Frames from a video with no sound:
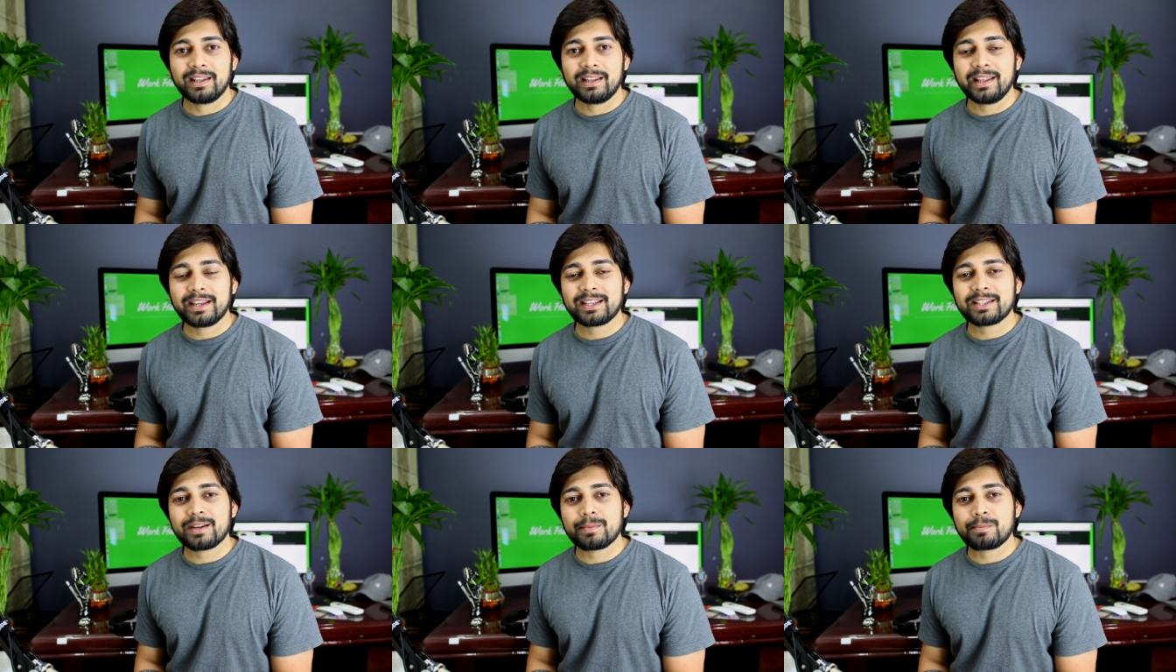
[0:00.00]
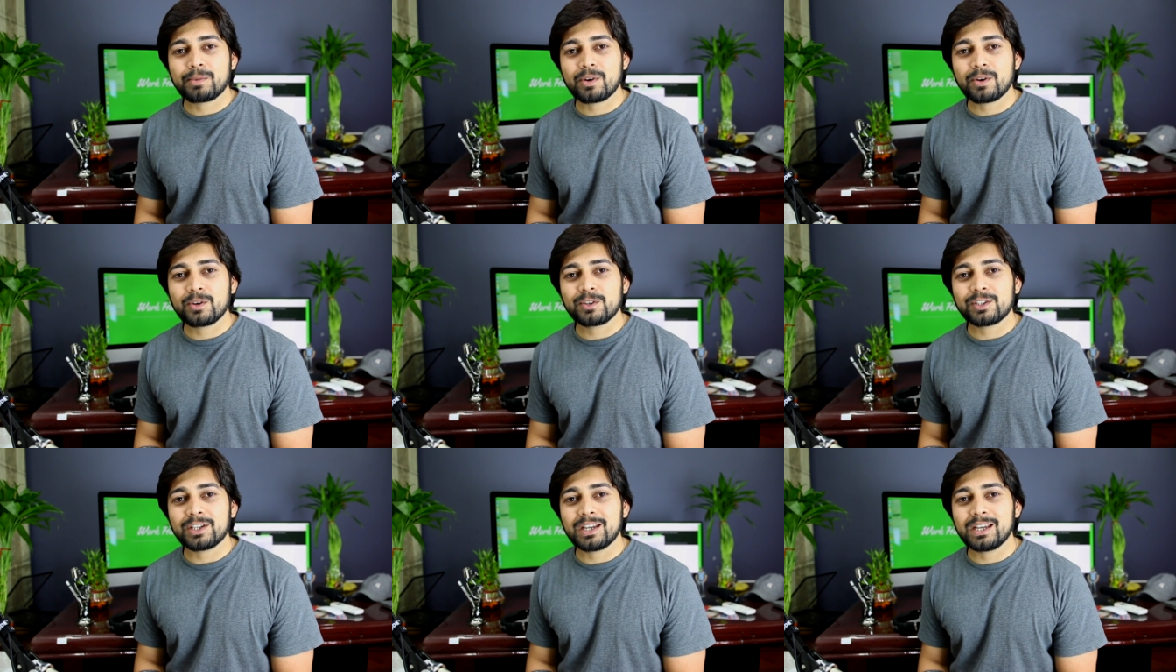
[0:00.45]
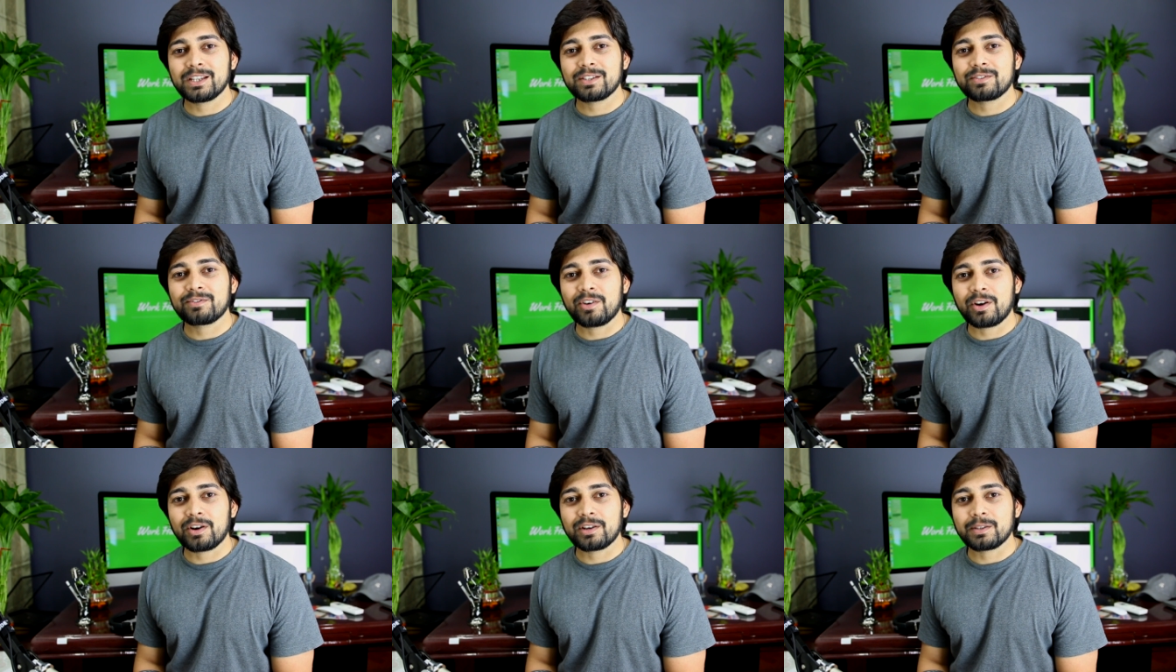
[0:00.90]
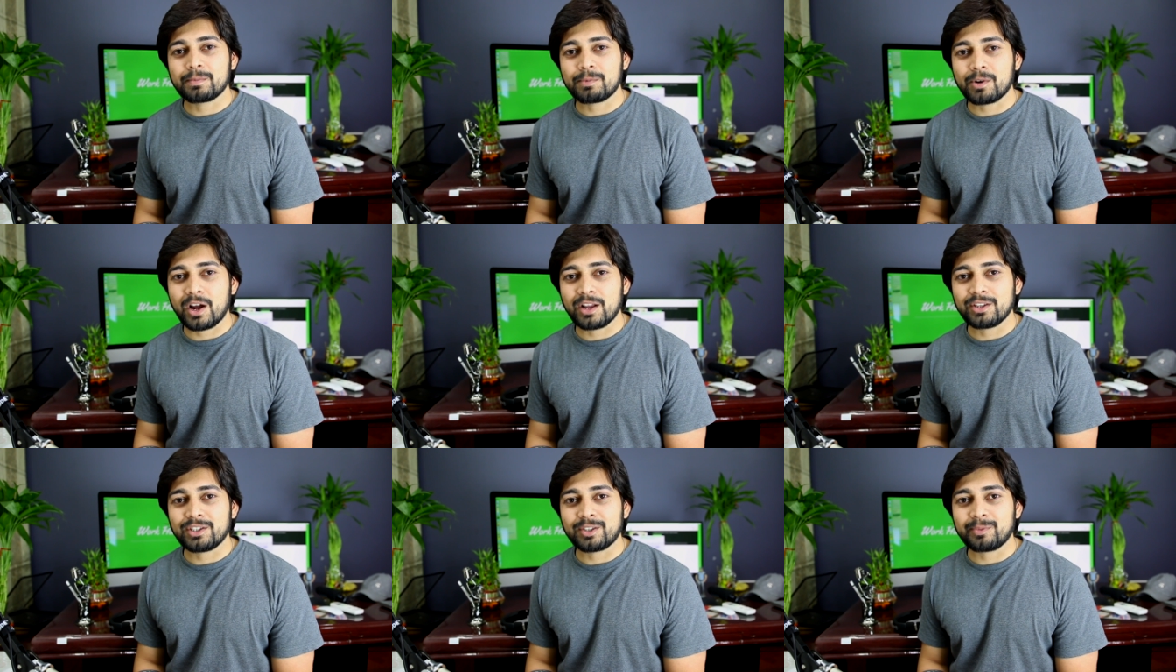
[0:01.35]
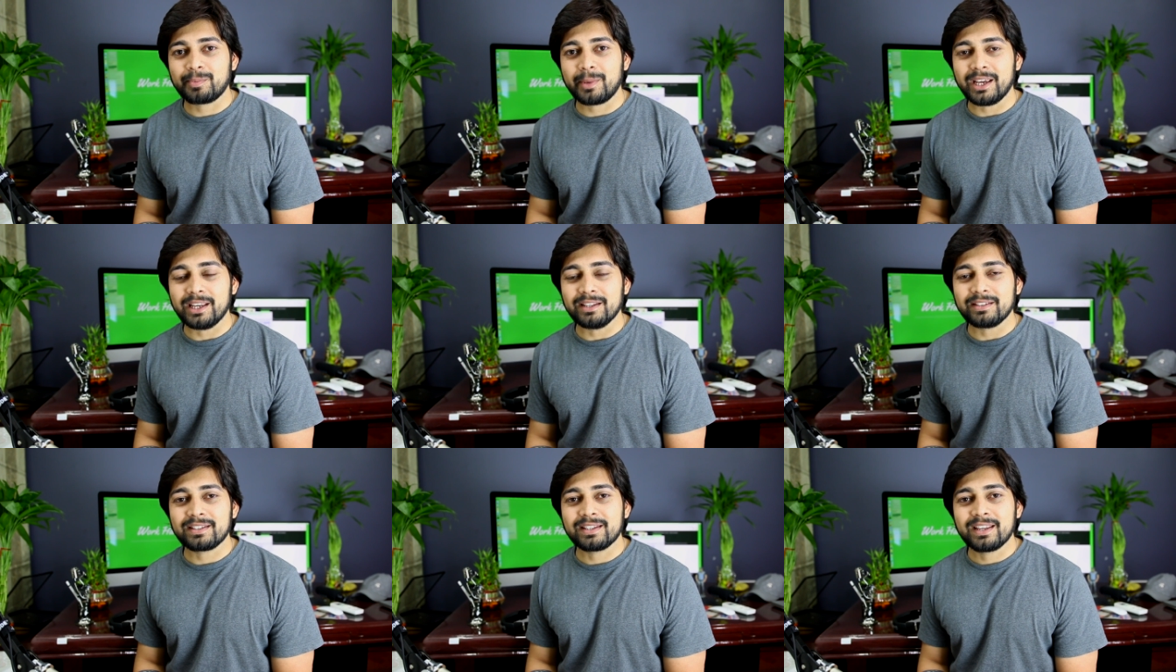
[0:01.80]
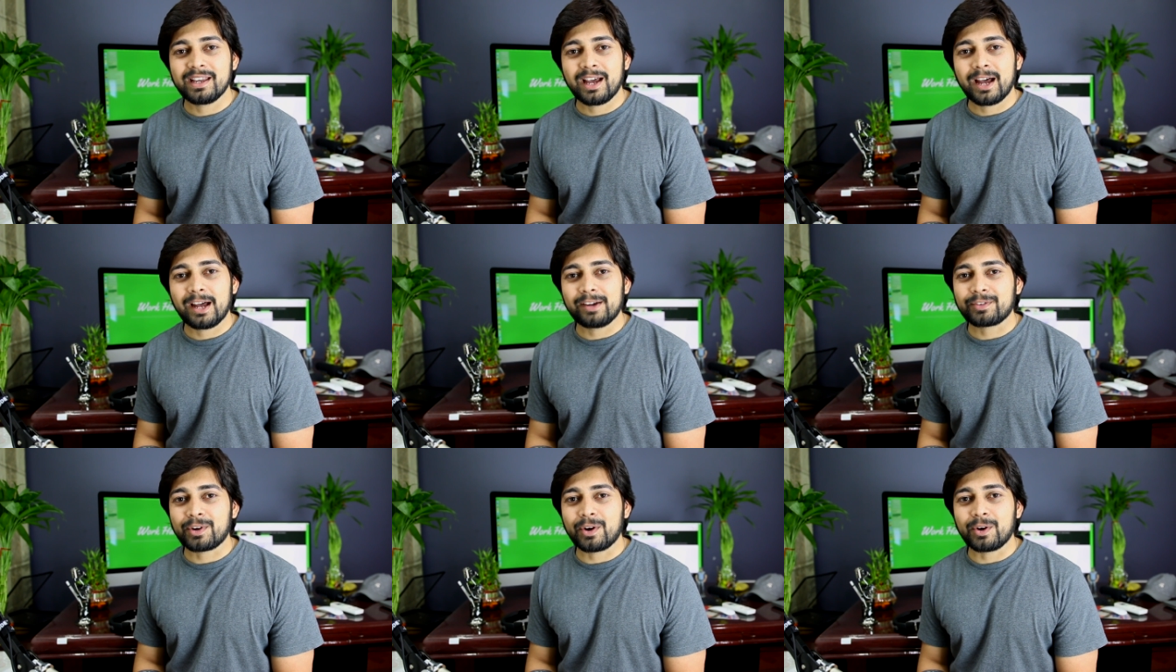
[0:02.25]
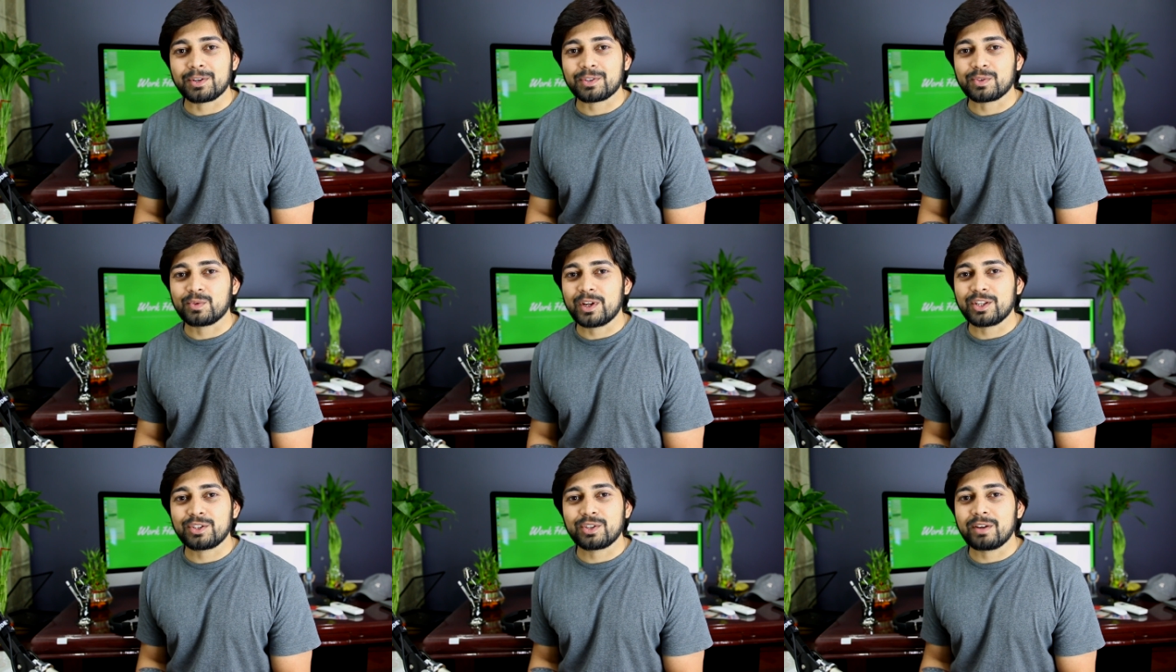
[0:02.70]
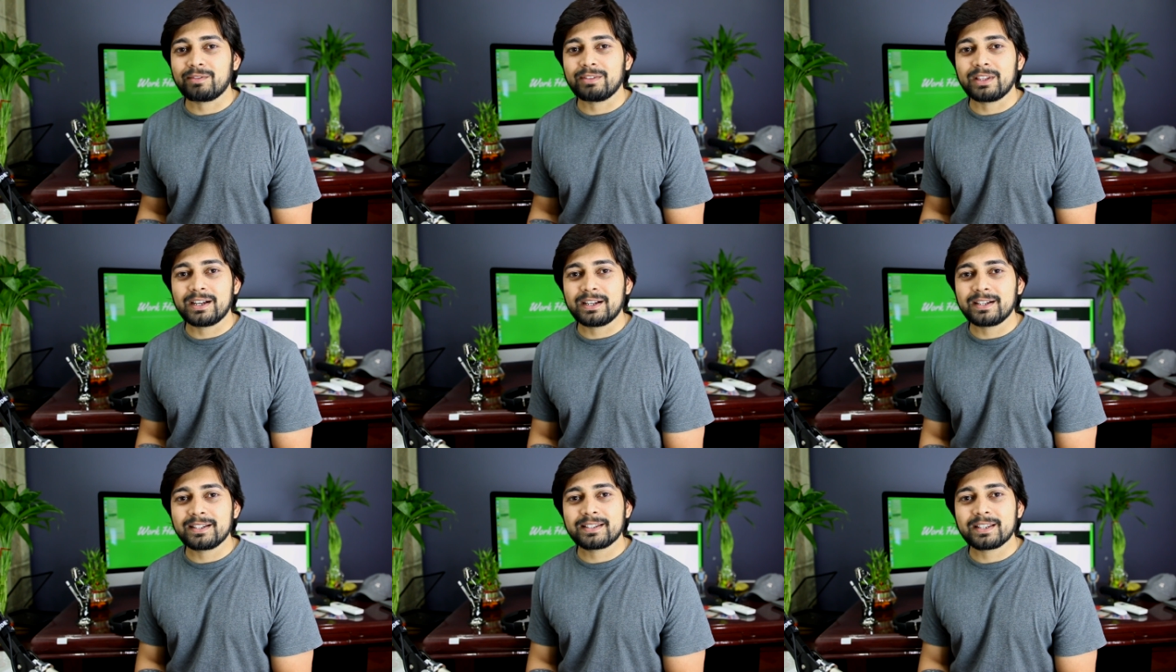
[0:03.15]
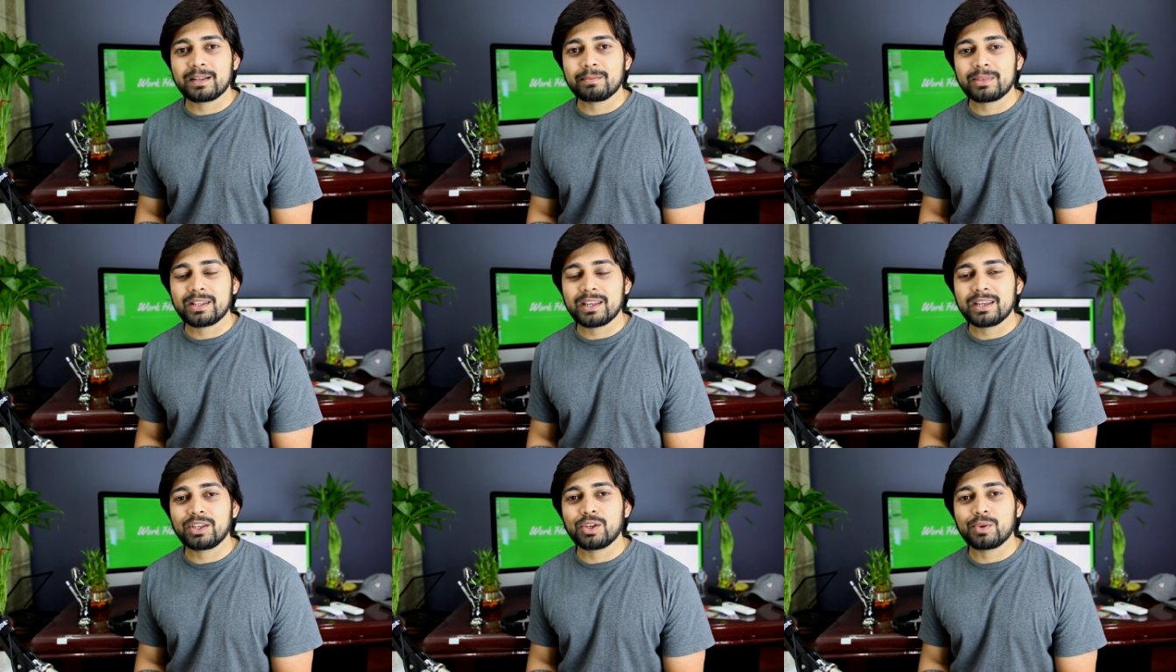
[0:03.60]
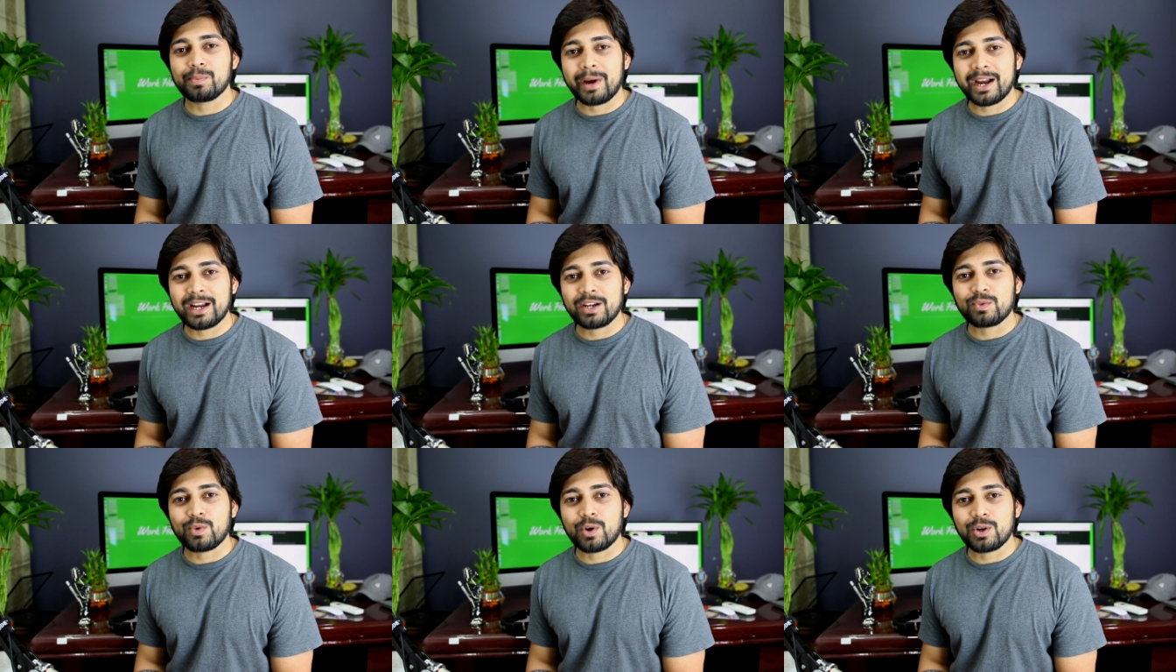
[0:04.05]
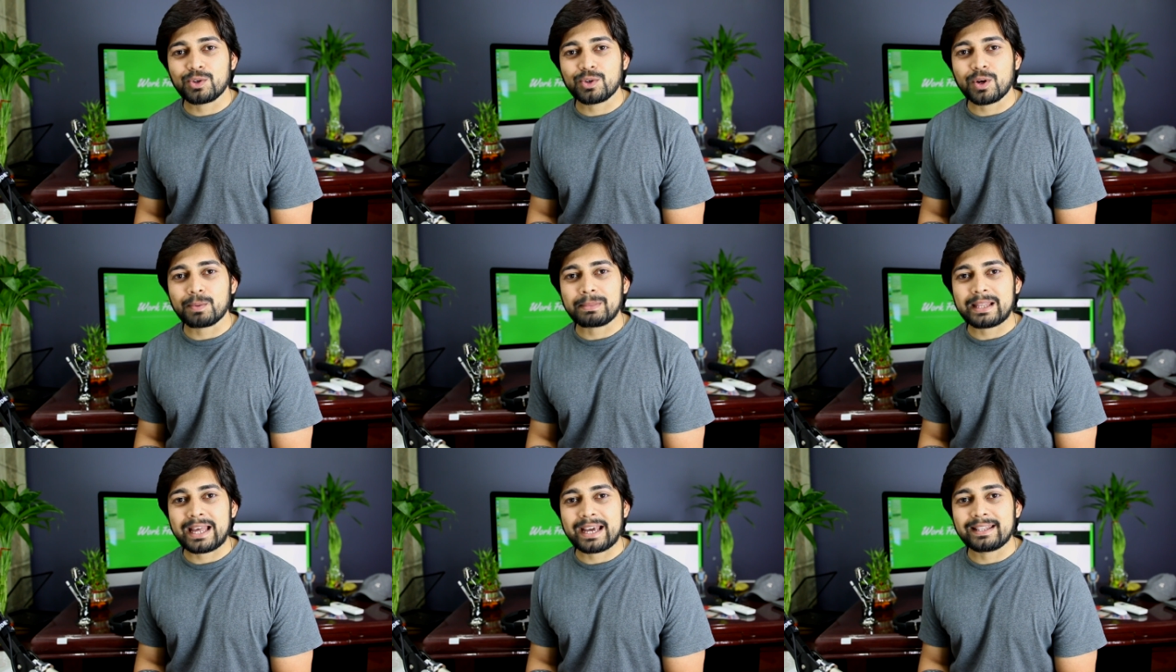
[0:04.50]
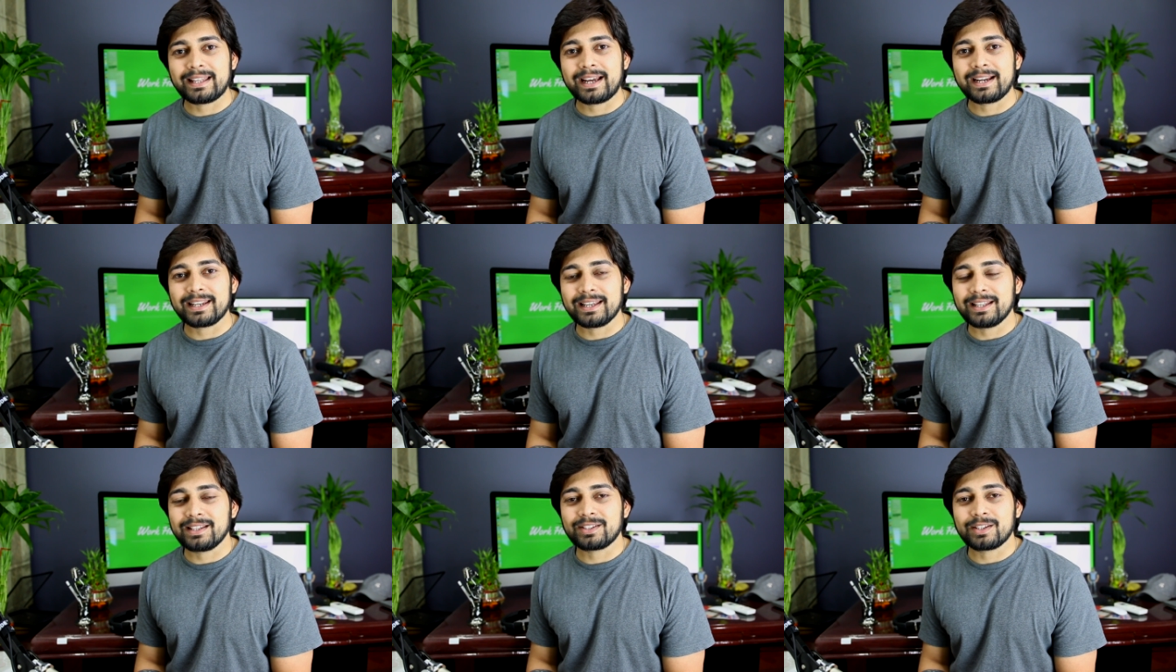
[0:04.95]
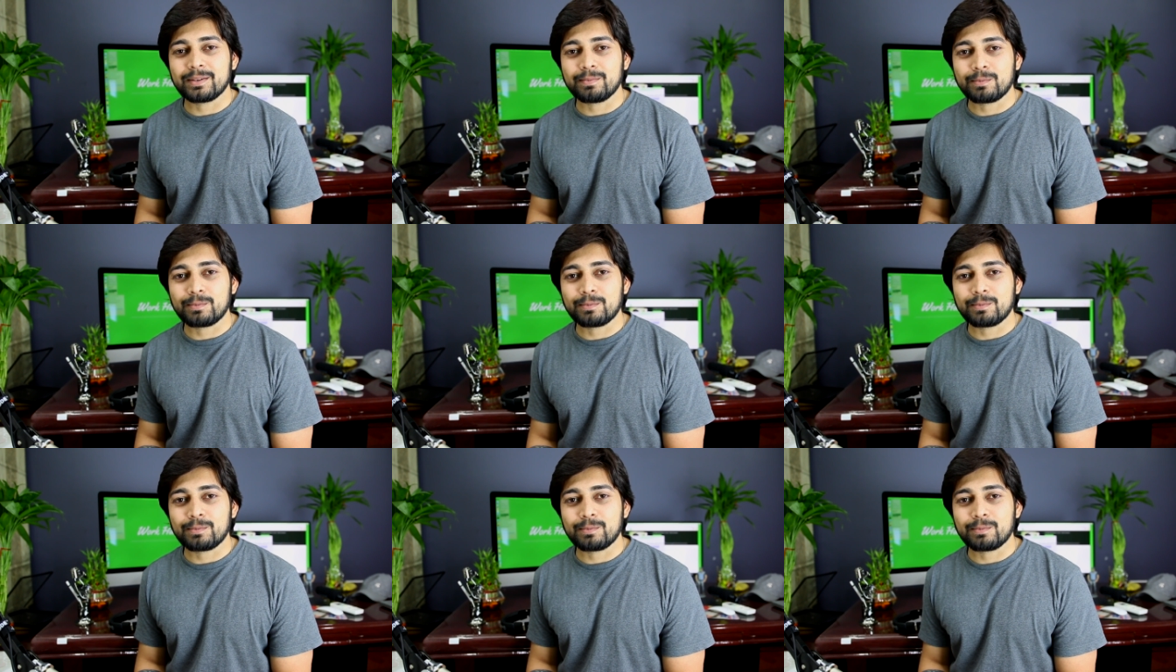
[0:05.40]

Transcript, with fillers: The next approach is for the project base. Of course, once you have learned something, you might want to apply that in